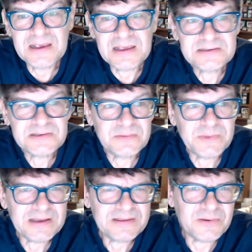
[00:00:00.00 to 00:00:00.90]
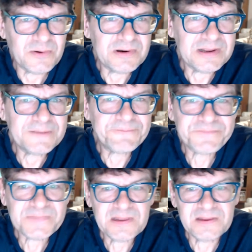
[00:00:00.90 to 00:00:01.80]
and so my authority
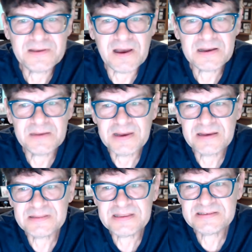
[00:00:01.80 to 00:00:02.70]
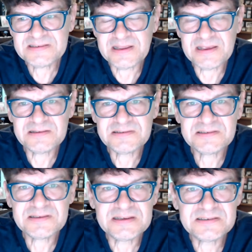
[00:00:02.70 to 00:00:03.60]
to talk about these
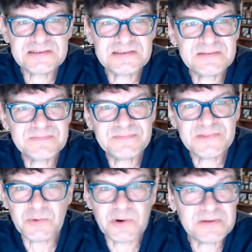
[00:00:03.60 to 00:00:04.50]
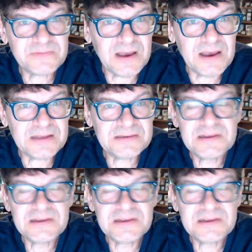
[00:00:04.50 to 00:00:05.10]
things is the Word of God.